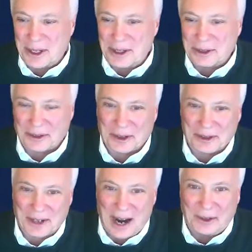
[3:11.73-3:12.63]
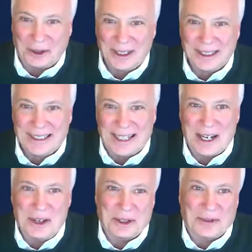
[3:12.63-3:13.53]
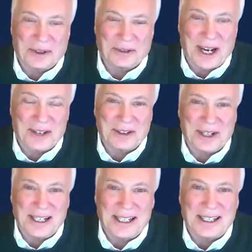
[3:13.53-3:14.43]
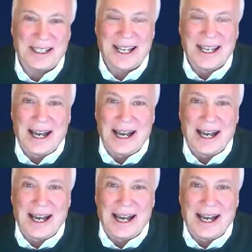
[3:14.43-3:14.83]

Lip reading: We use it for travel. I use it for restaurants.